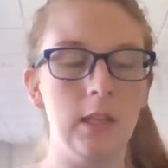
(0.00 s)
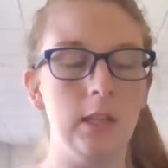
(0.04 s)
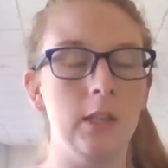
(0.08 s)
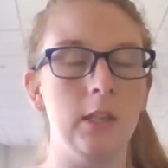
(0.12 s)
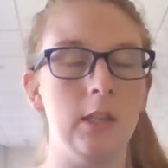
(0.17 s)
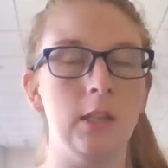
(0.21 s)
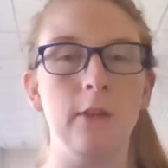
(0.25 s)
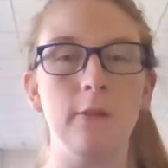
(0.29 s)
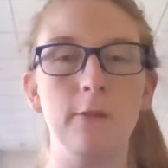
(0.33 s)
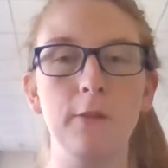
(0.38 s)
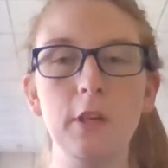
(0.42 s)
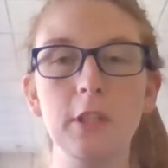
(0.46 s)

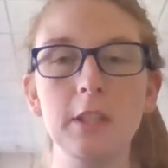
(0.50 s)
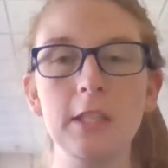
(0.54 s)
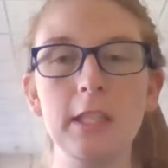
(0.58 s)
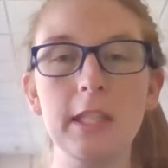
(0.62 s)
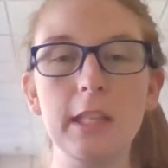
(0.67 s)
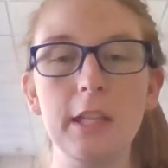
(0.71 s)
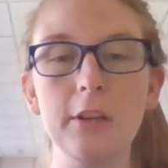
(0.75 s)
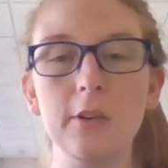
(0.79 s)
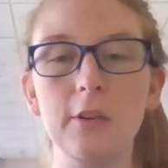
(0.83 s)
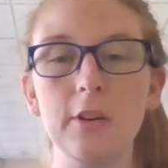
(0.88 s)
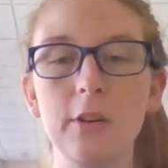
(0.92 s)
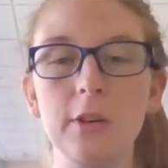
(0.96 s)
The first thing
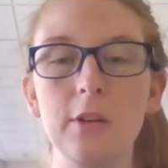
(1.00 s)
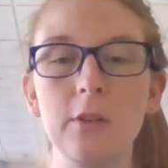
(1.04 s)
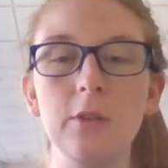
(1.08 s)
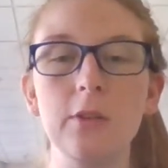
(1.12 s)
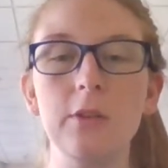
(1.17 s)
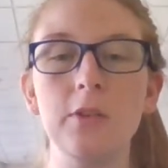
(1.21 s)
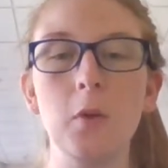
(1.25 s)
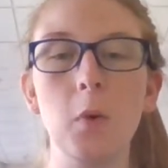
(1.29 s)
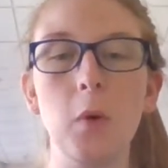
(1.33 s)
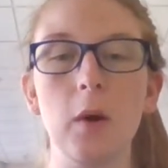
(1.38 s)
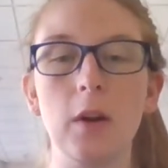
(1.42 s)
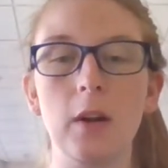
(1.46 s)
that you're going to do
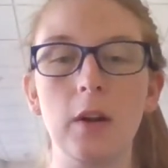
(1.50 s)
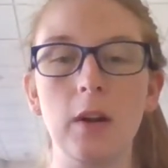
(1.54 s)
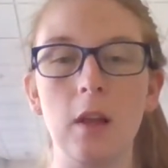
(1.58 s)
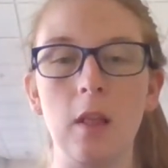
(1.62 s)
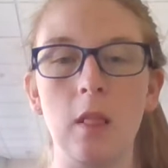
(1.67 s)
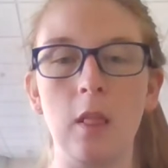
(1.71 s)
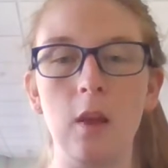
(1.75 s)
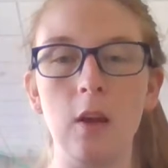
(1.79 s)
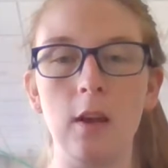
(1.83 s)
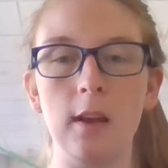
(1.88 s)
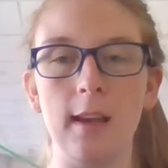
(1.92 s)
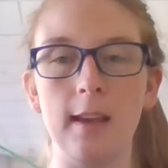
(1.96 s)
is you are going to
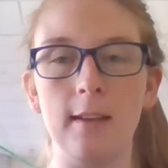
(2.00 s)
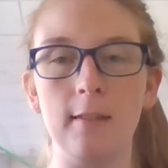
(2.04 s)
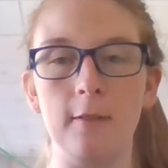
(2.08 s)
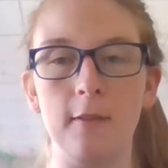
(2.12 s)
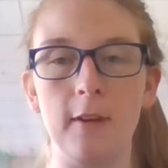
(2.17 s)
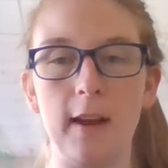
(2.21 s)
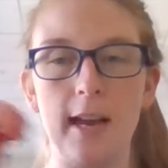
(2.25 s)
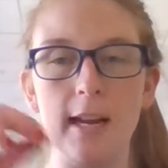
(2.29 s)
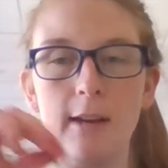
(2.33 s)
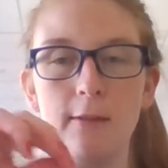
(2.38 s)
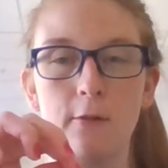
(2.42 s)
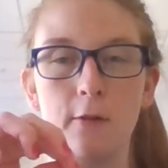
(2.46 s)
look and
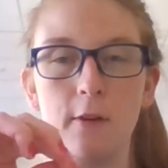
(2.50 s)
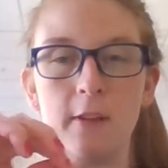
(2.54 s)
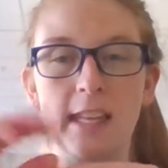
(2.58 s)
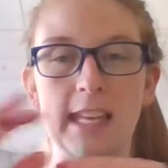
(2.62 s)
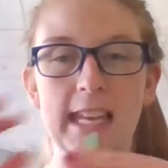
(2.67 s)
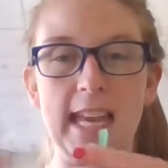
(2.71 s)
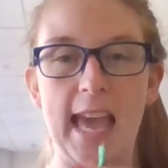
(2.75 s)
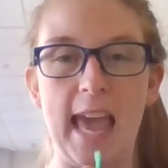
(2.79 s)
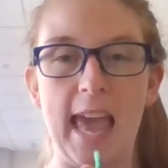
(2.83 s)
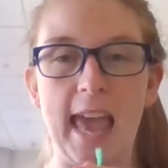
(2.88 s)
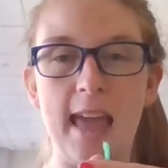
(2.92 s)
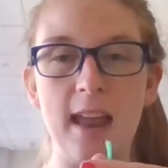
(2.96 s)
find for
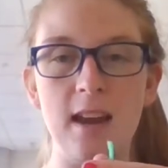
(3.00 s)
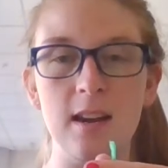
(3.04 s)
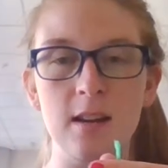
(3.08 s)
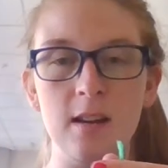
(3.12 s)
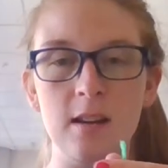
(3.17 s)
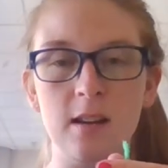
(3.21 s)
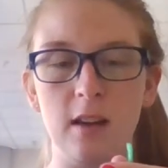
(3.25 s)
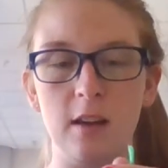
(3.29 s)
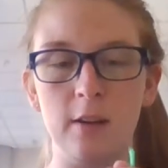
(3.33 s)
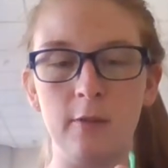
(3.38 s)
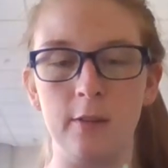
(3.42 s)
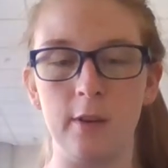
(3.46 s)
the
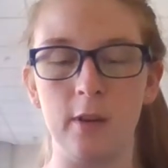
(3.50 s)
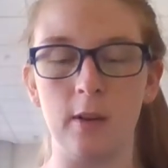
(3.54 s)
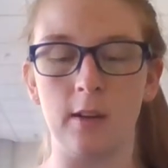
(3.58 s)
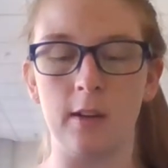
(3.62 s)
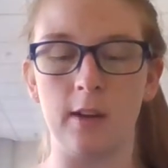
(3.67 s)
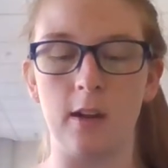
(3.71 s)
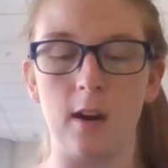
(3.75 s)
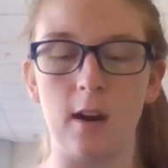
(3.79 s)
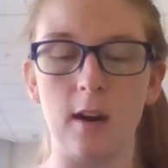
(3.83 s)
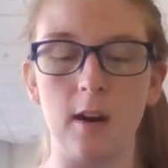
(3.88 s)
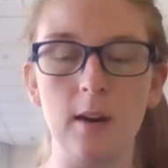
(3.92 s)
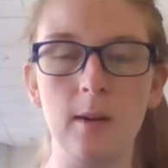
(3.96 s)
end of your
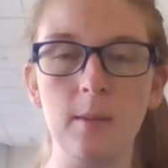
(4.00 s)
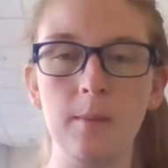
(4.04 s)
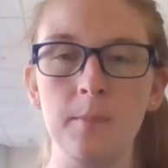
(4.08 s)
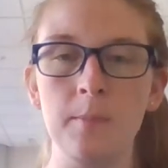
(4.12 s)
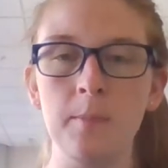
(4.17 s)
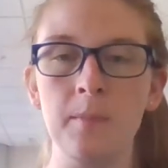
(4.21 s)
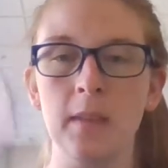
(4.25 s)
yarn.